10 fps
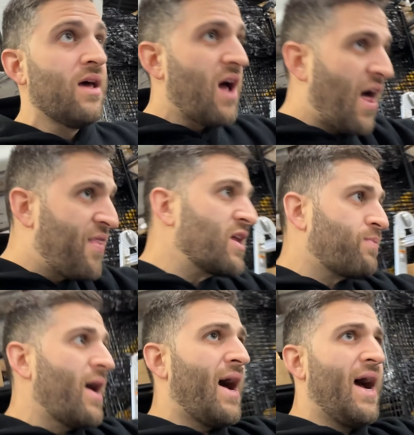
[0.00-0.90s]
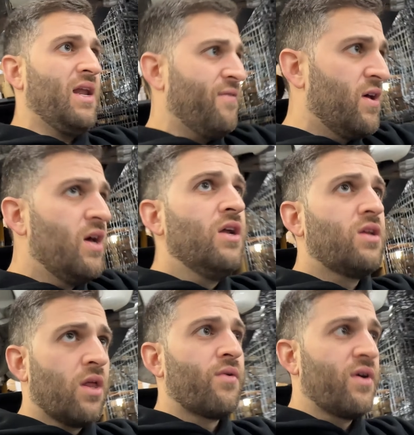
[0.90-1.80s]
I think it's probably high enough to
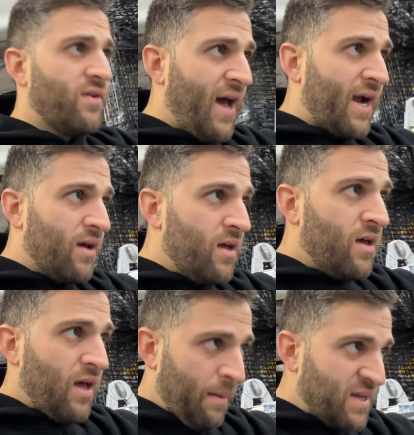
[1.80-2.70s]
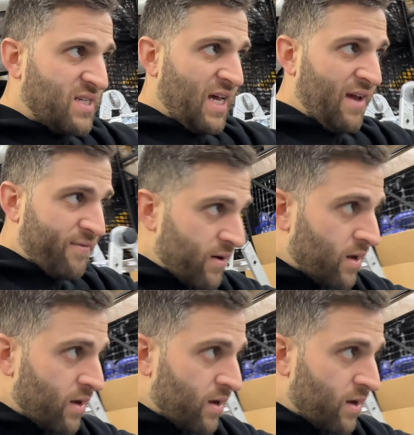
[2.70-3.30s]
do the rear deck and be safe,